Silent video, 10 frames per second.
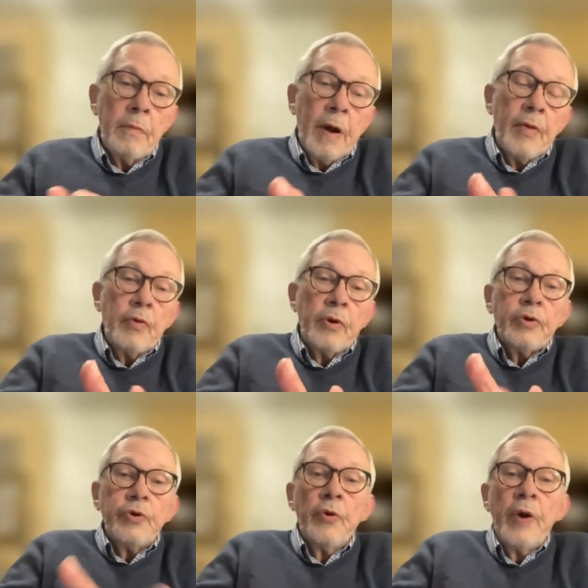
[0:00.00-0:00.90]
By the way,
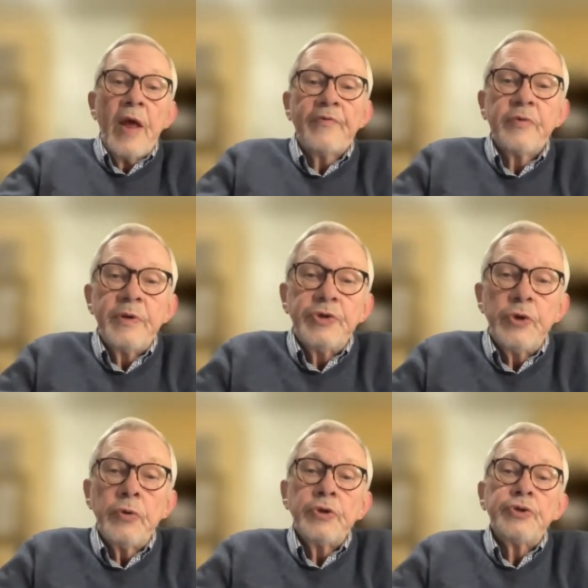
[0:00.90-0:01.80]
you don't have to be
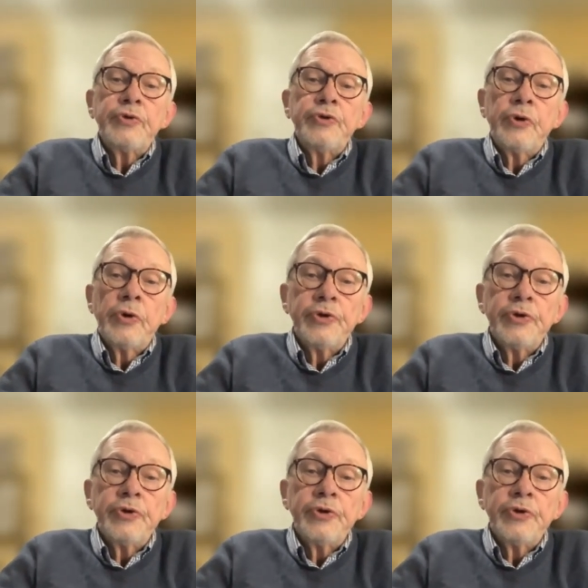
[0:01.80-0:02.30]
Jewish to join